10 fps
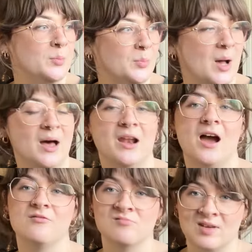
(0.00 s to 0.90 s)
But
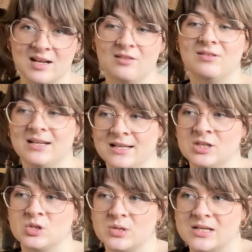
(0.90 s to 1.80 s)
I really
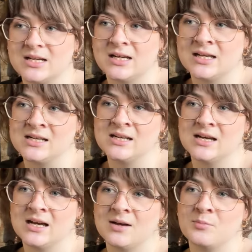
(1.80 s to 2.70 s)
enjoyed it, and
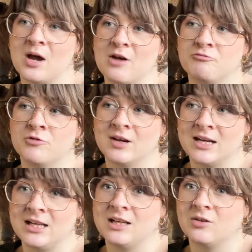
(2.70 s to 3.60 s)
I'm
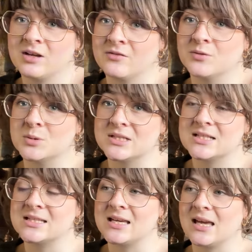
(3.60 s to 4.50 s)
really looking forward to
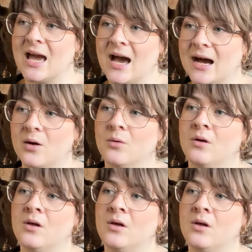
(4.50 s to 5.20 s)
seeing how